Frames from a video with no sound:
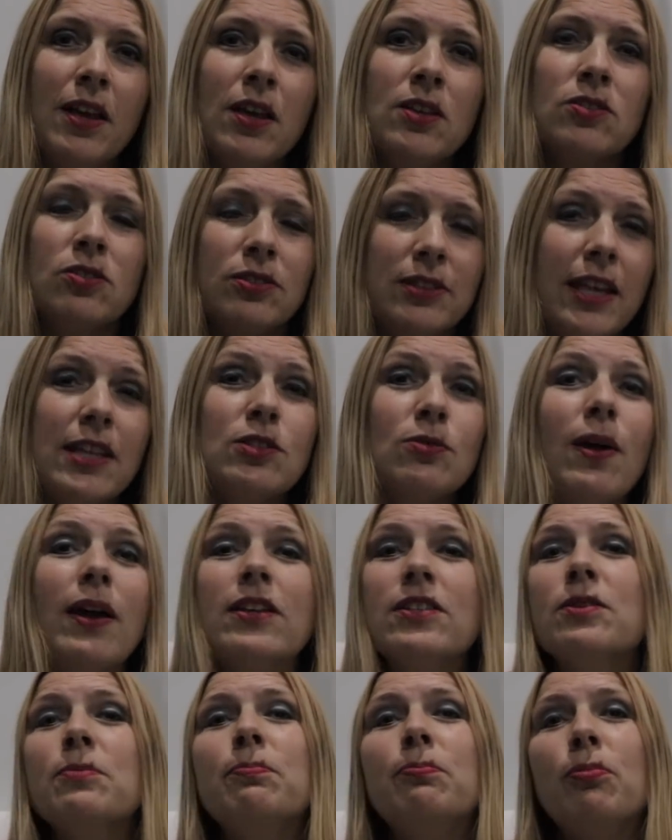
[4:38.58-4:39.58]
So that's why
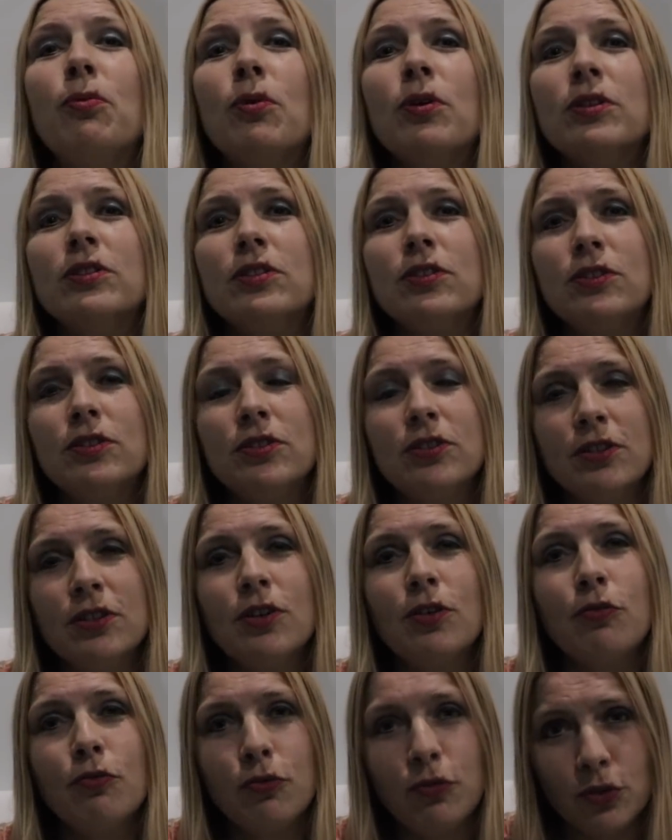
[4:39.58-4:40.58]
it's important
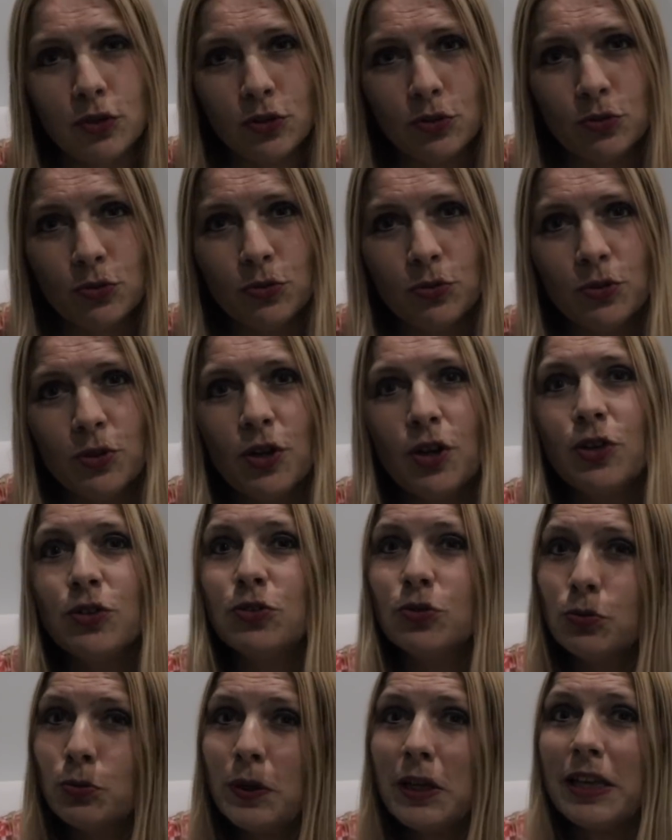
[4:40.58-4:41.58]
for you
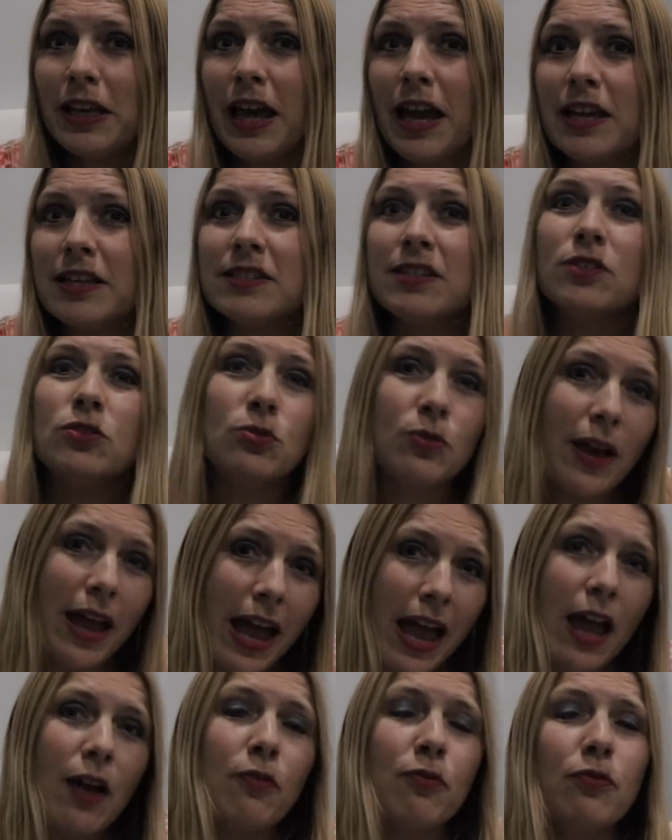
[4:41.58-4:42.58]
to realize that you
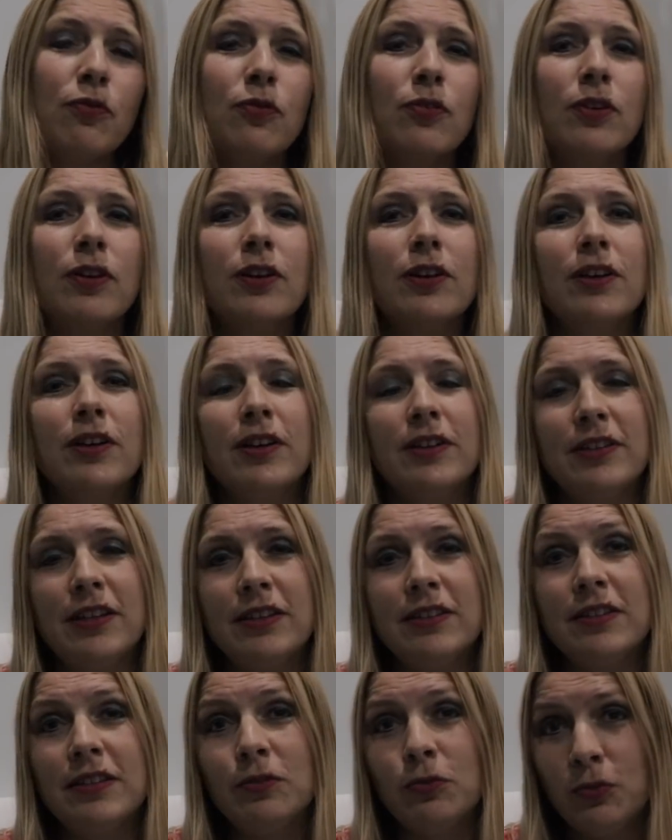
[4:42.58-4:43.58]
have
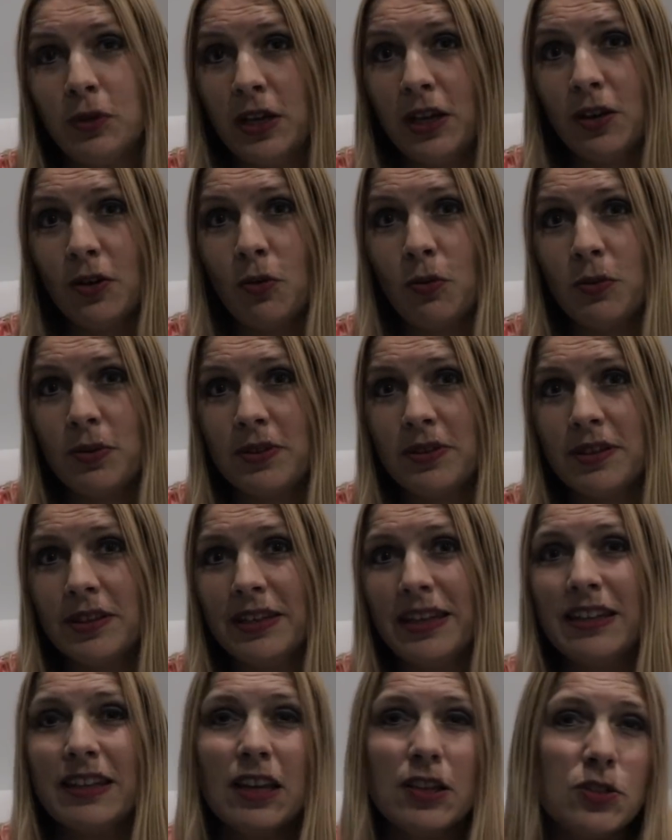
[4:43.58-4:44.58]
that hero within
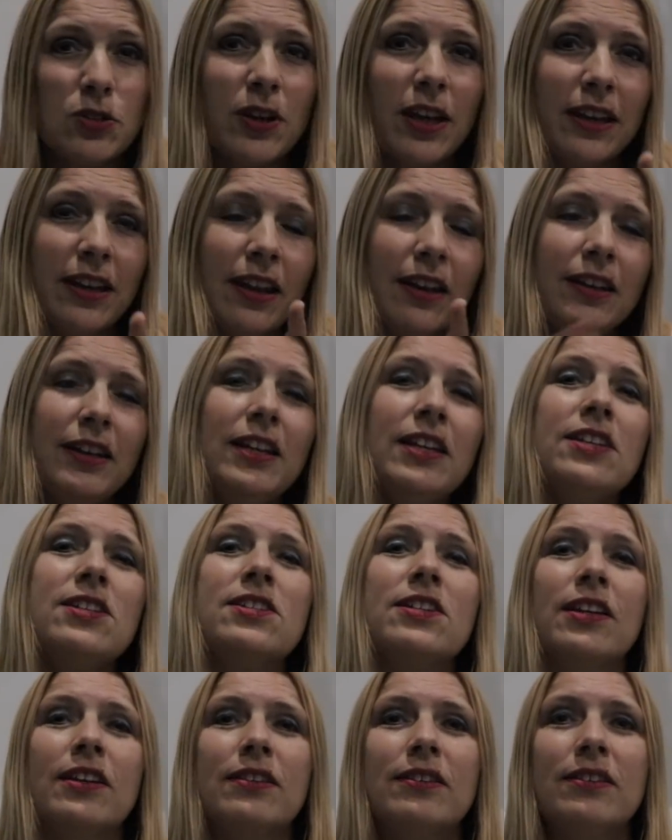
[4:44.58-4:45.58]
and that you can unleash
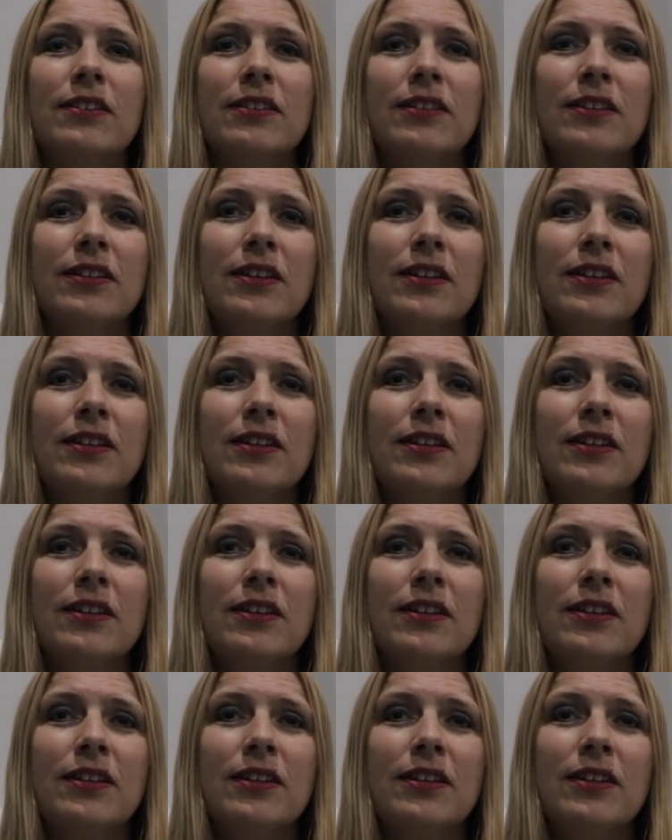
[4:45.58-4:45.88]
it.